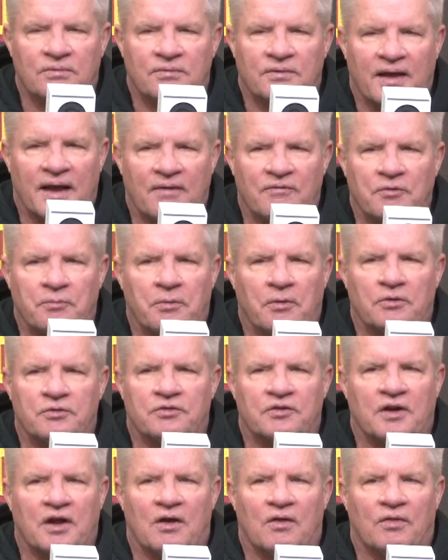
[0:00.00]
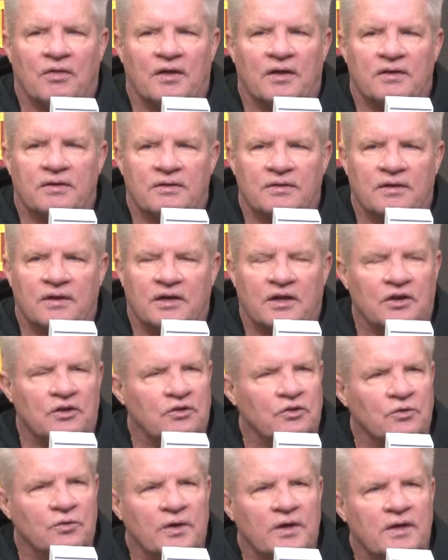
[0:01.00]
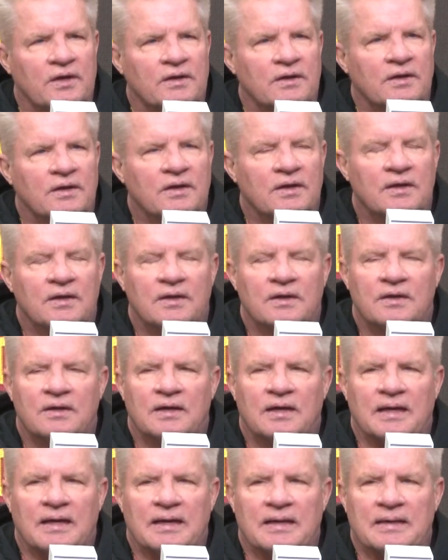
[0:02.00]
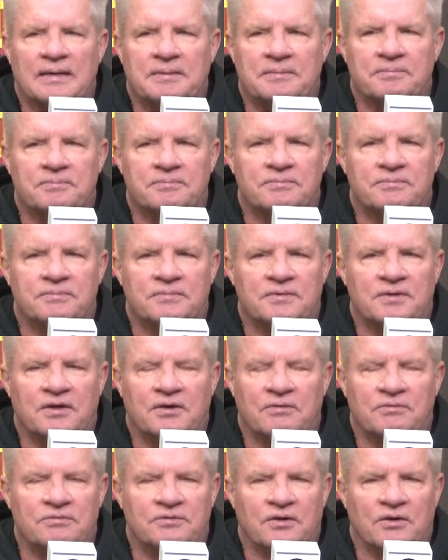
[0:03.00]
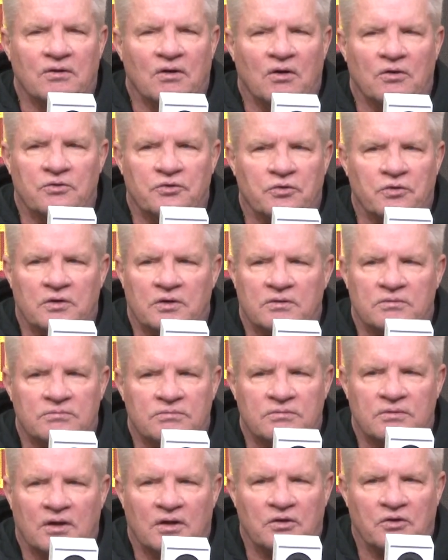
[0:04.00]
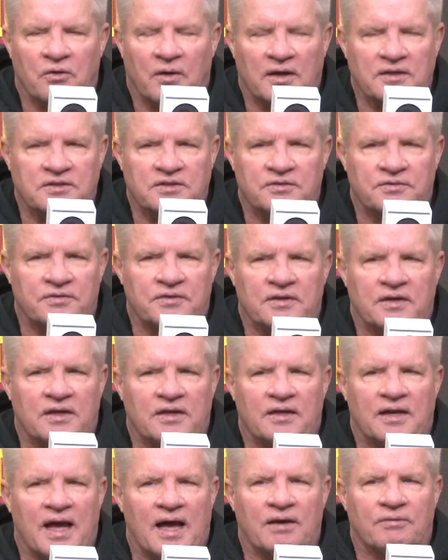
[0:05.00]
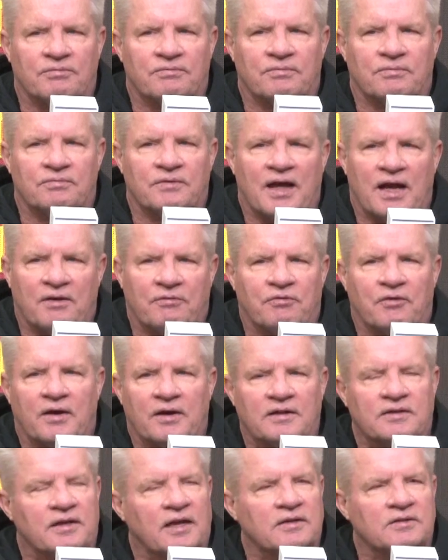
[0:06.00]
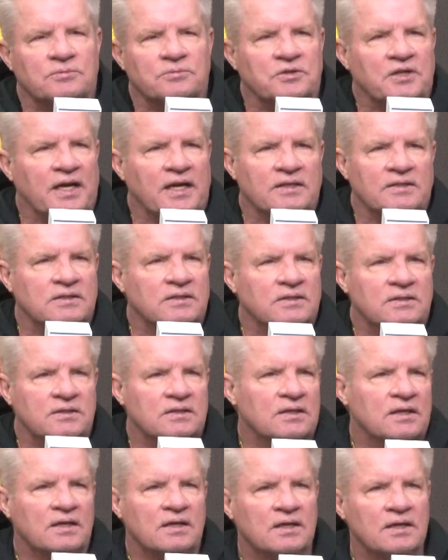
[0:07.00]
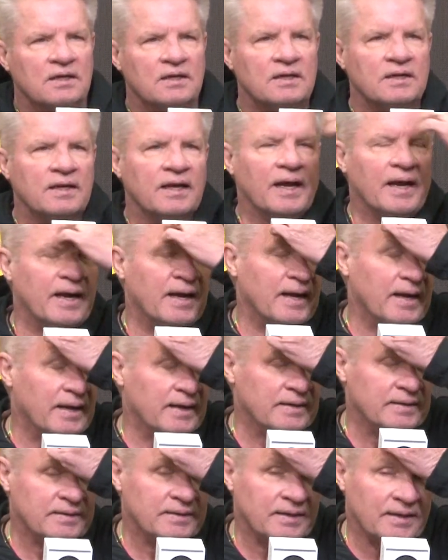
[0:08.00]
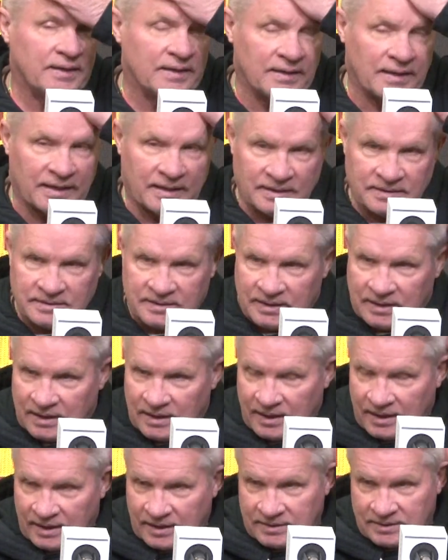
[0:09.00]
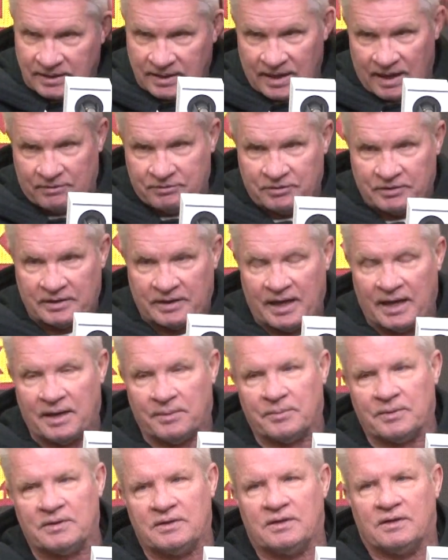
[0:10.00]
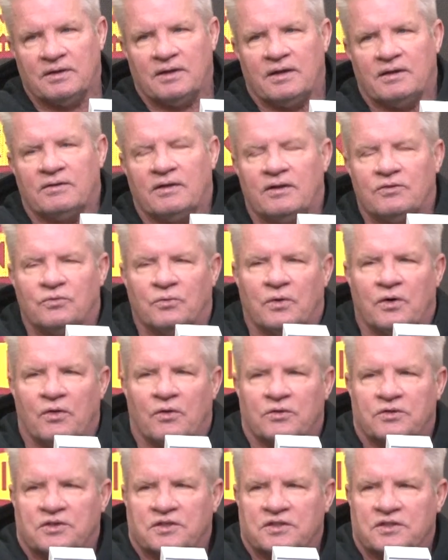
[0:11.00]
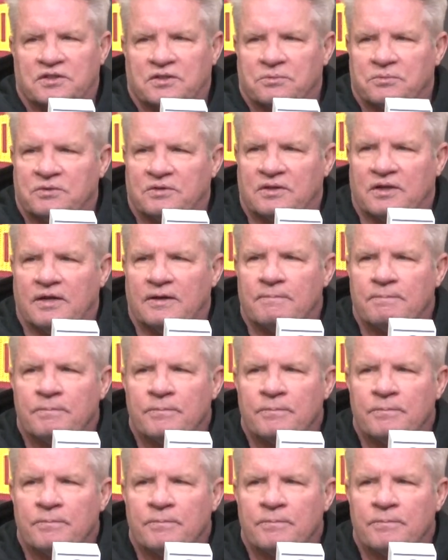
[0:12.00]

have the personnel that can do it. They're ultra aggressive and not afraid to take some chances. And like I said after the game, it's one of those systems that